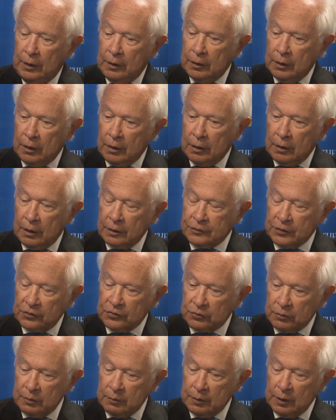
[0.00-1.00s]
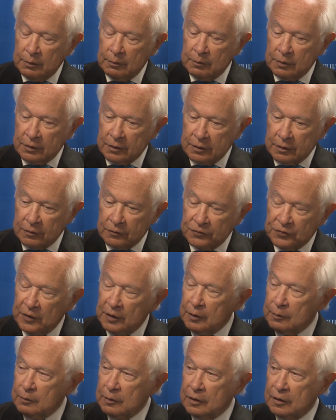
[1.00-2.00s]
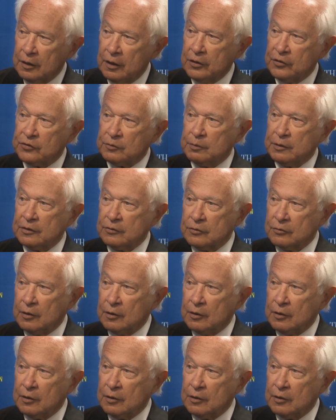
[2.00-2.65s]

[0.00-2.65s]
Now, I just remembered a farmer asked me to